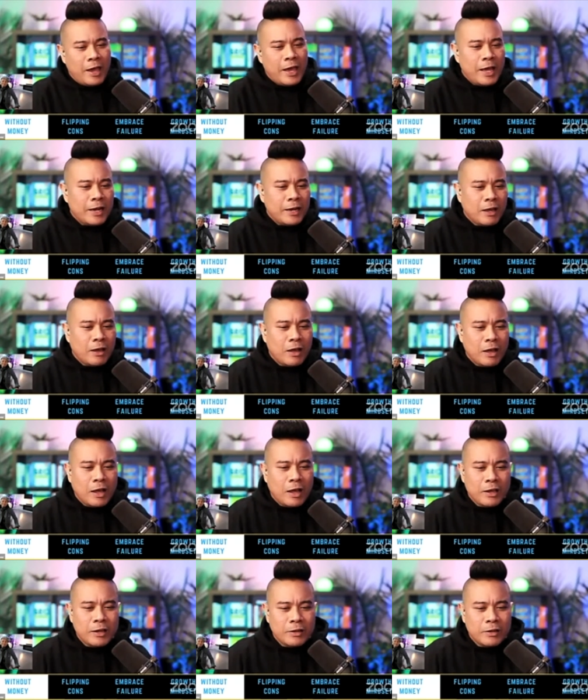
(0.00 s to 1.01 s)
And,
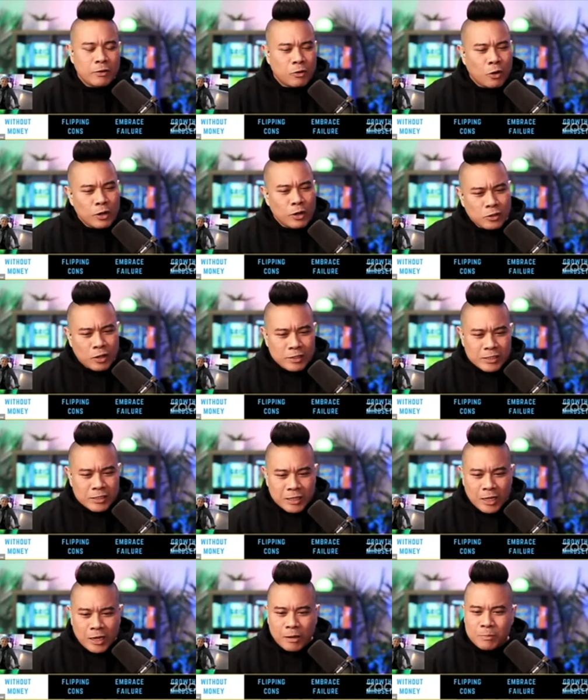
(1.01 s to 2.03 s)
going to all these
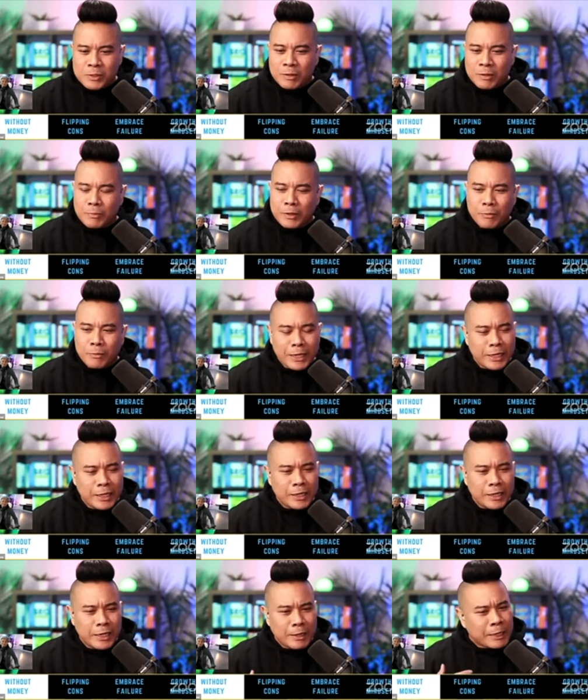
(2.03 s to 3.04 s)
clubs and,
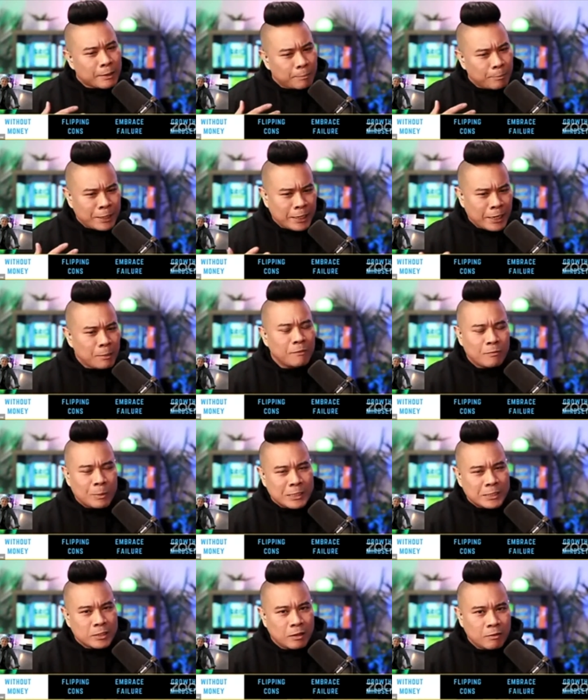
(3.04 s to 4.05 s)
making like my name of
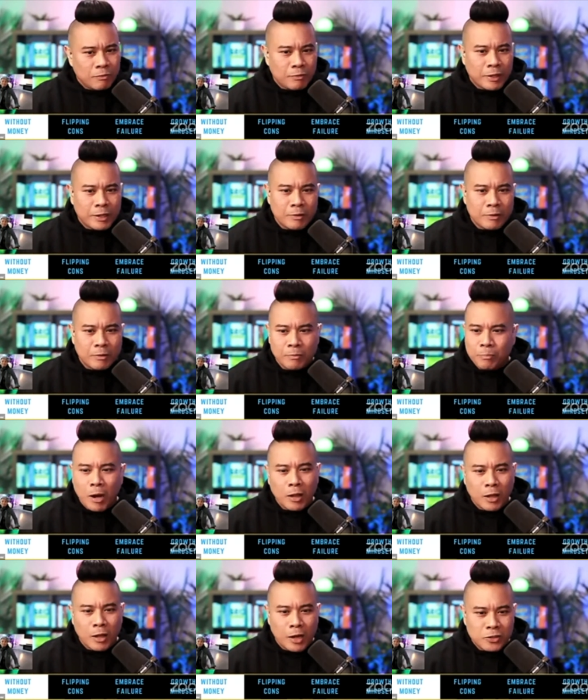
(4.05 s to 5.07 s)
myself, like,
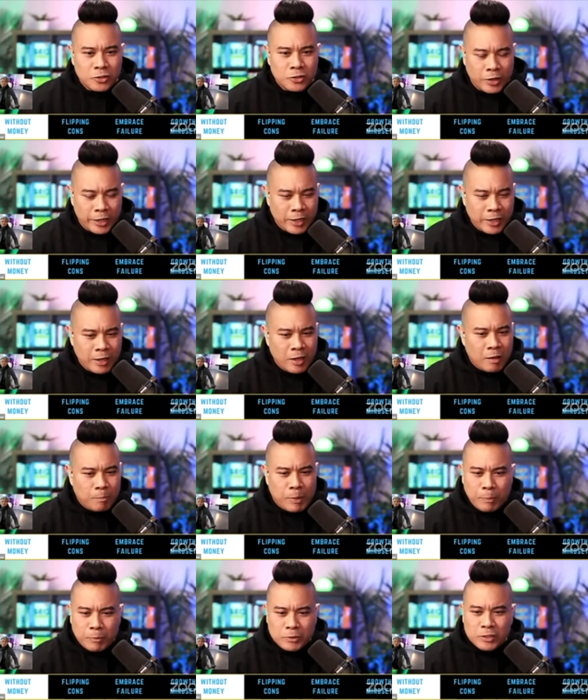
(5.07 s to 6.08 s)
Paul Andre,
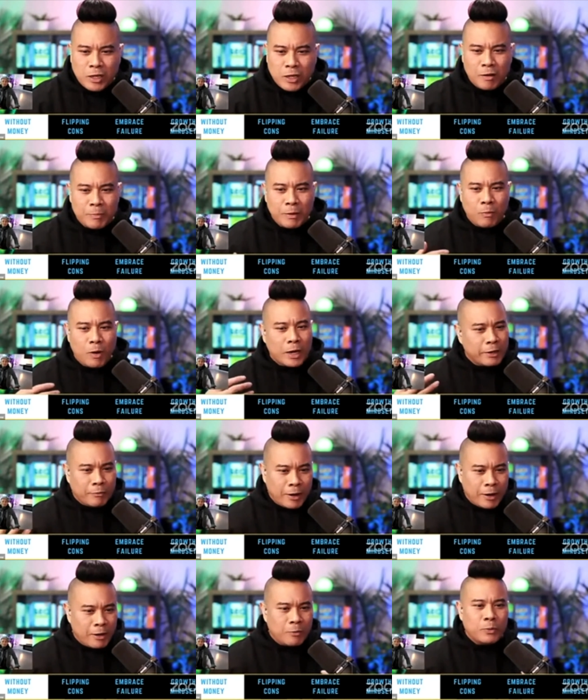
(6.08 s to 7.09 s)
people saw me walking
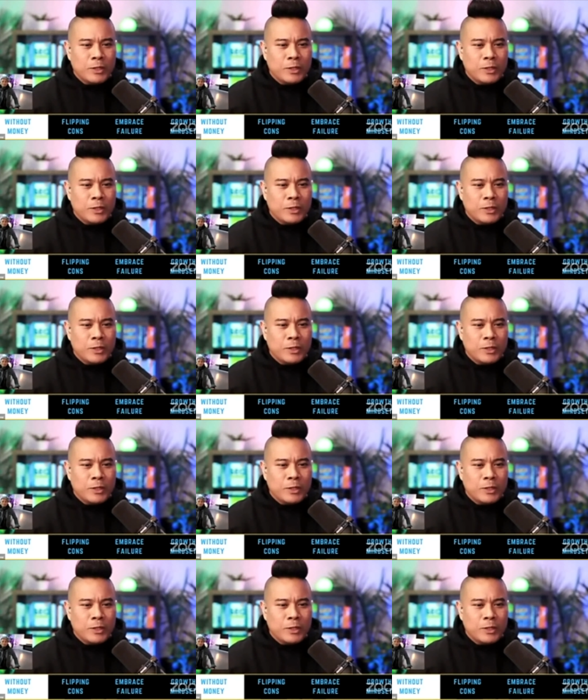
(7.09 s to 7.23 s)
around